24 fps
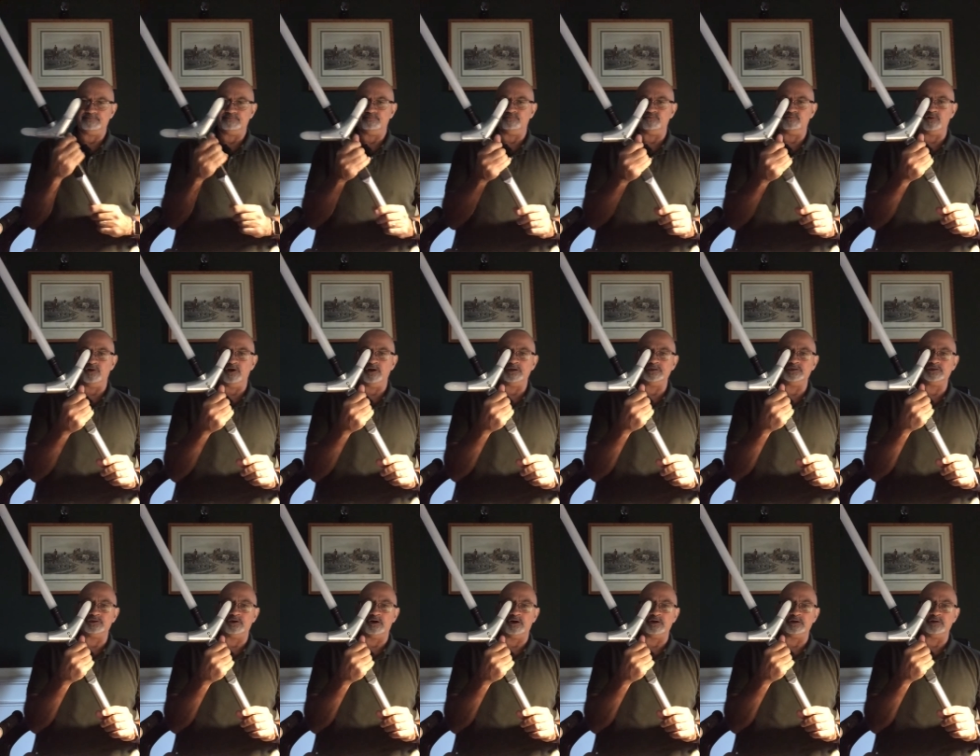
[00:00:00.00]

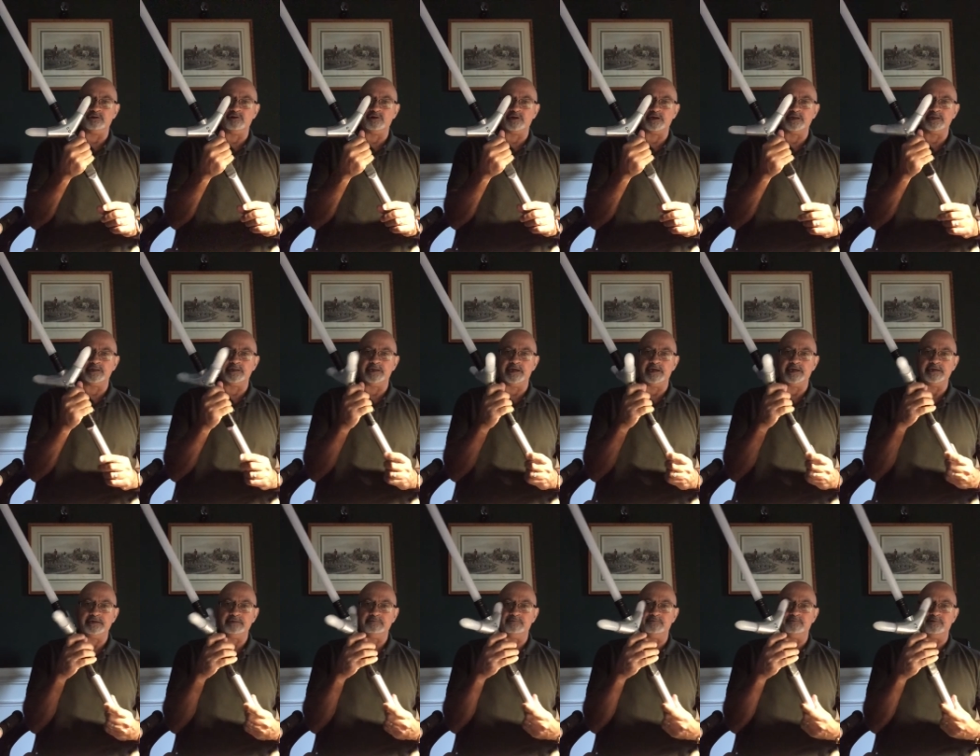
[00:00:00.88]
Broadsword looking
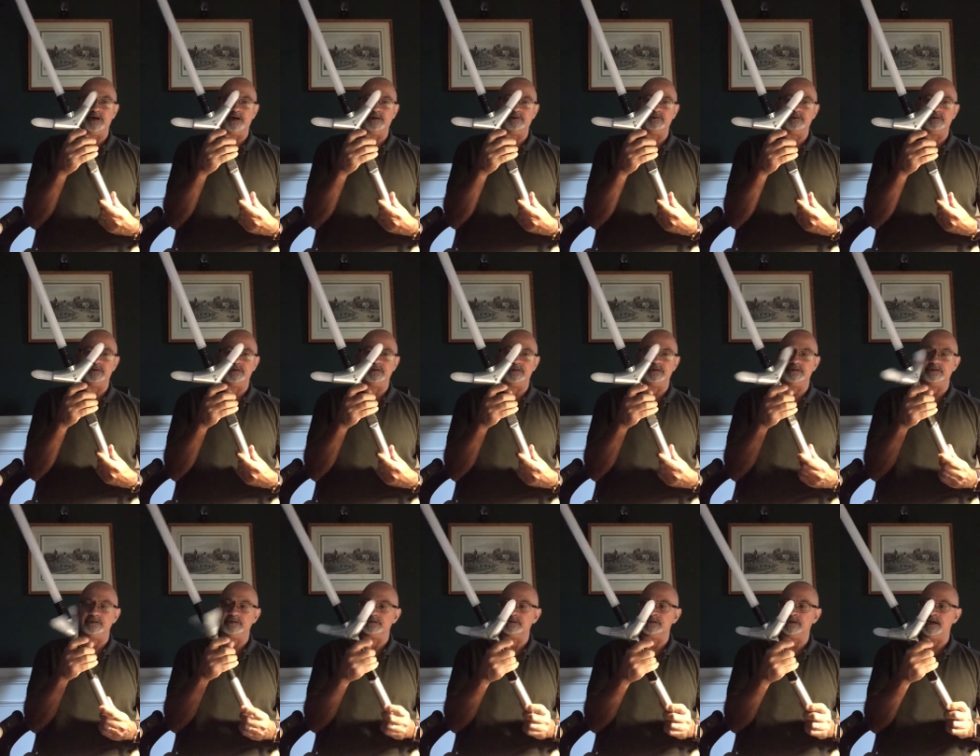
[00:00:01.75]
thing rather than
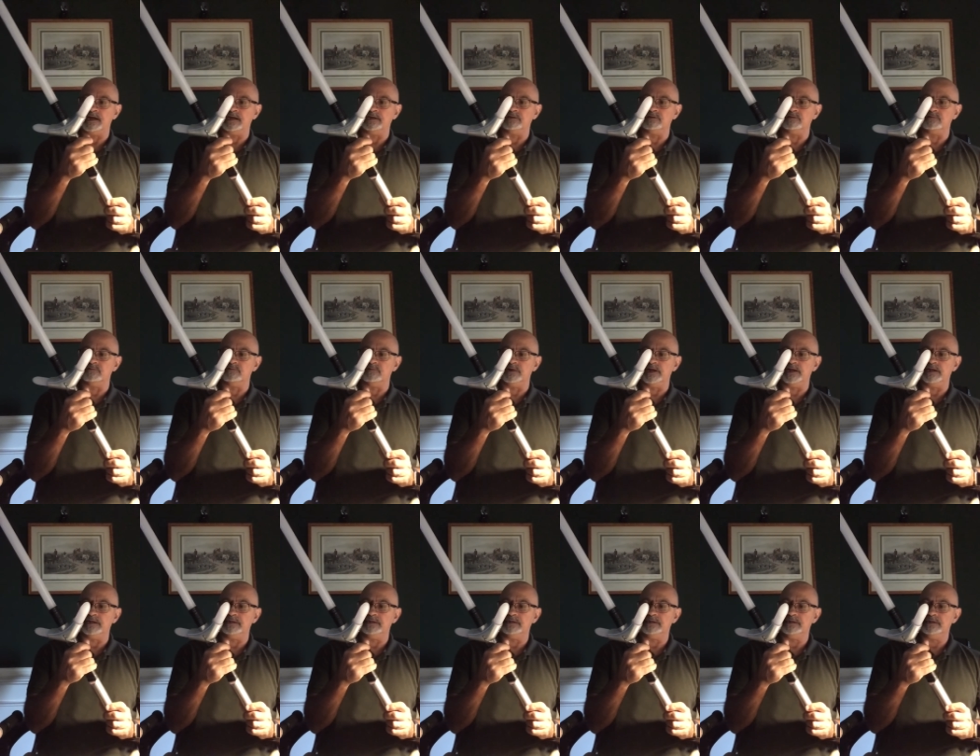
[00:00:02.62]
a Kylo
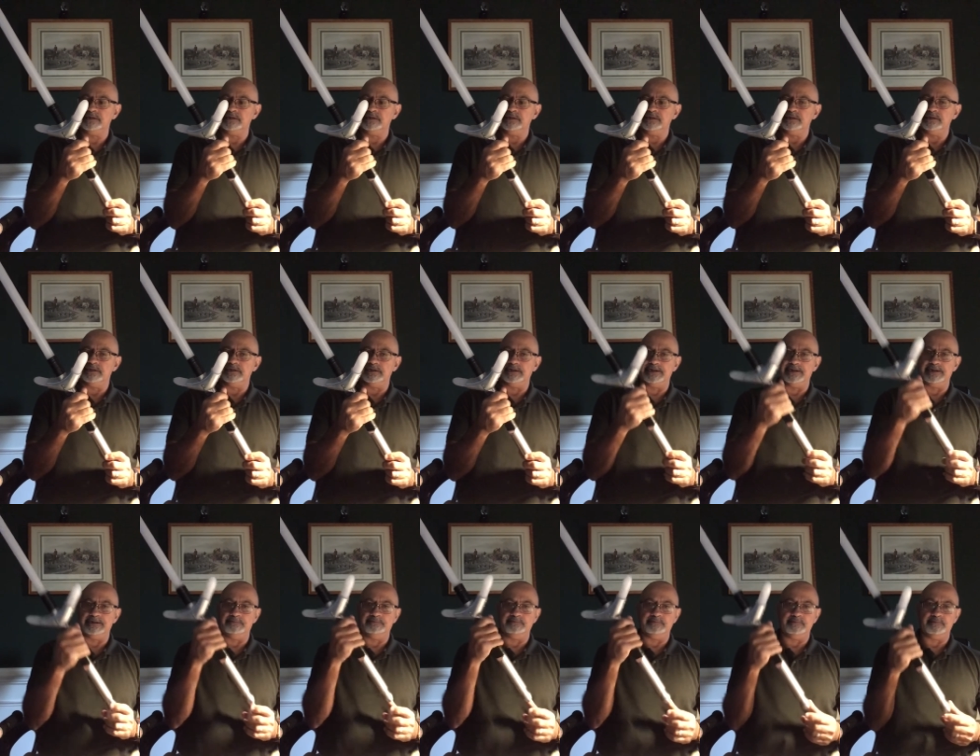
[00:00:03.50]
Ren.
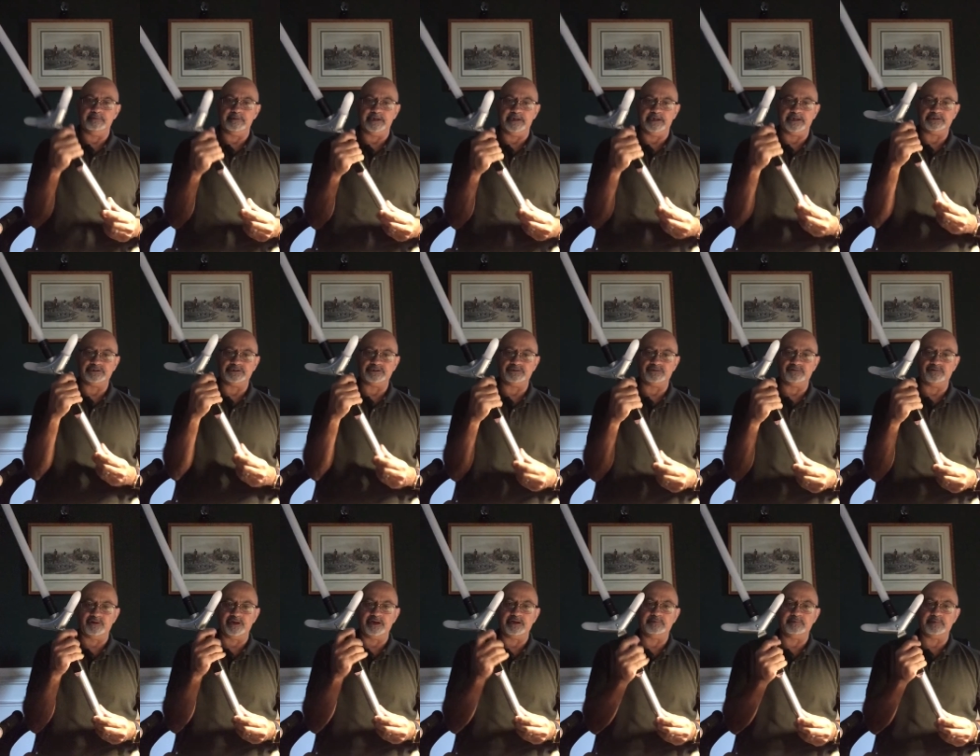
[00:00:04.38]
Uh,
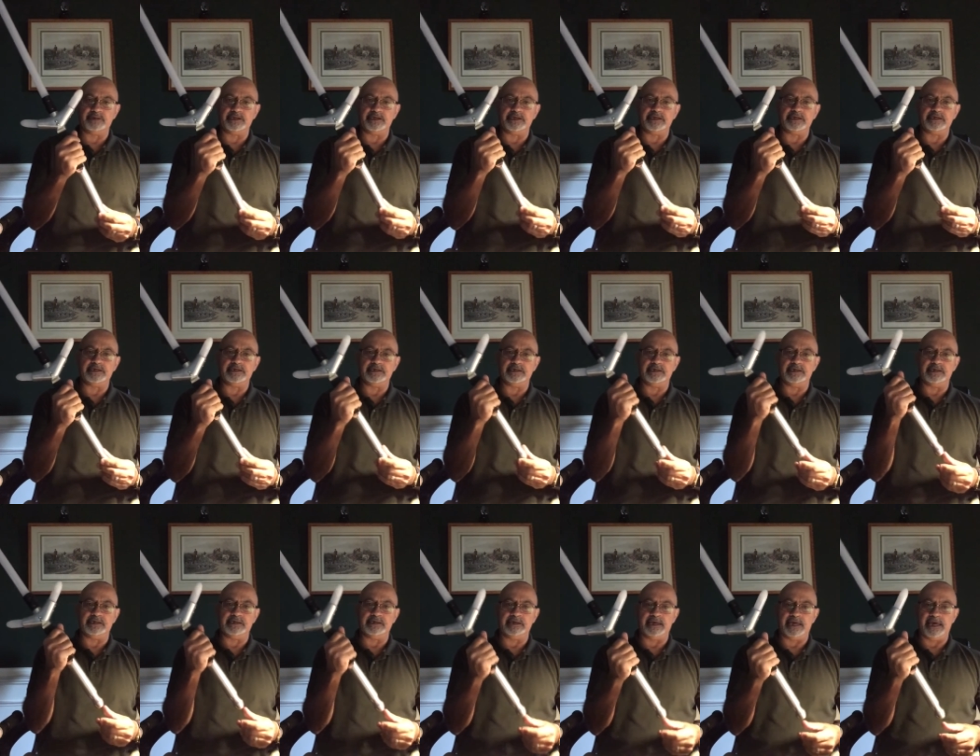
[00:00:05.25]
Extremely
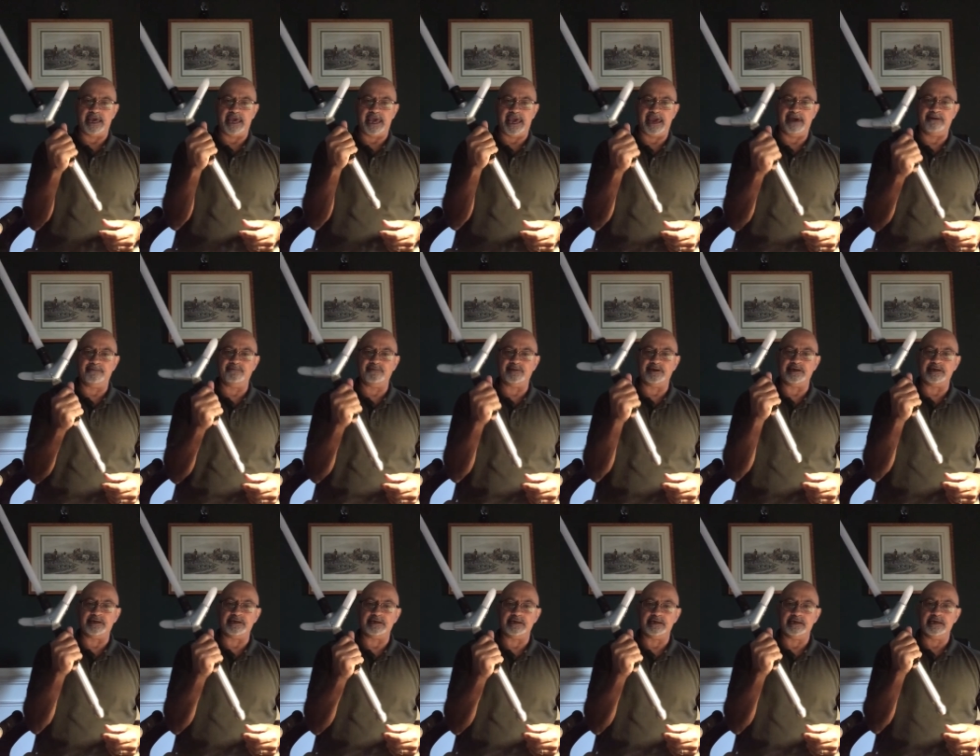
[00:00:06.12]

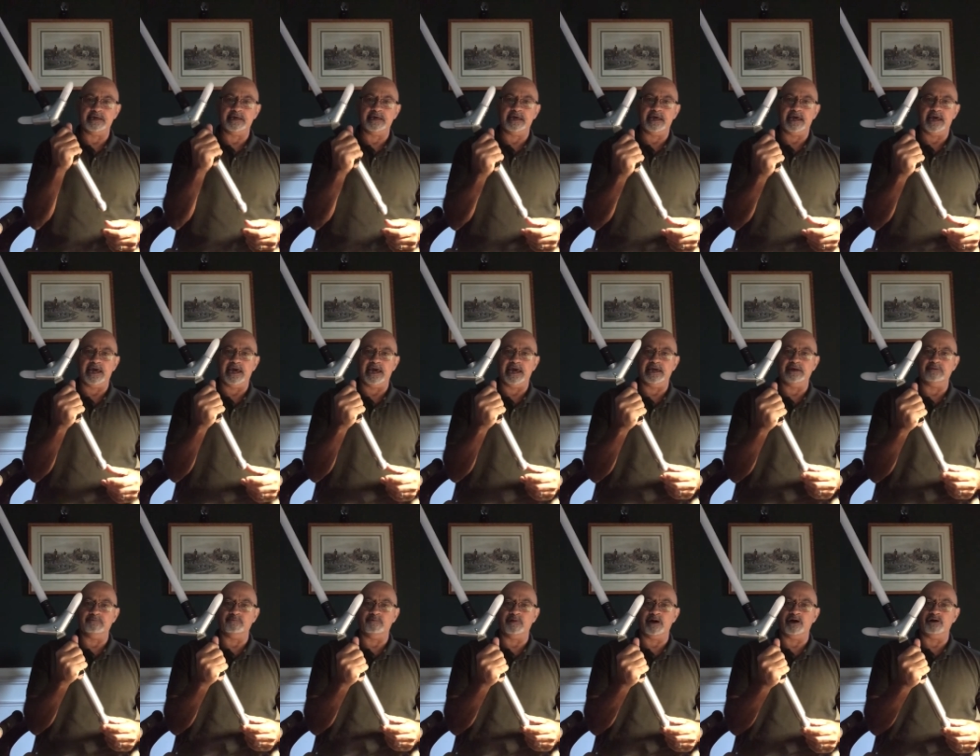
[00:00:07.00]
heavy
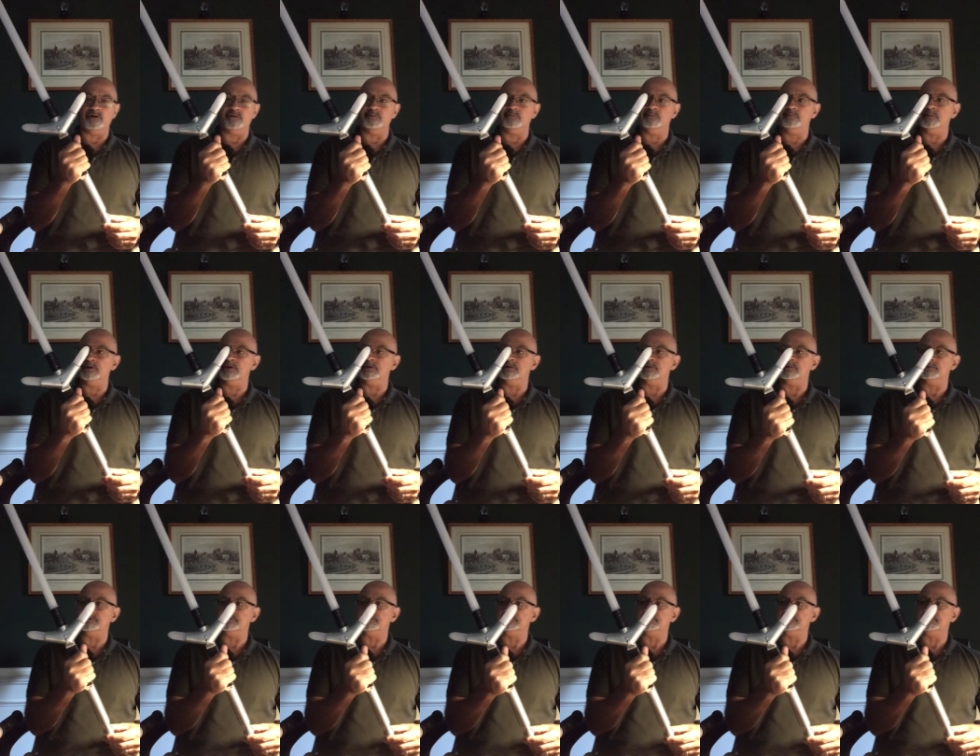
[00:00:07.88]
and well built.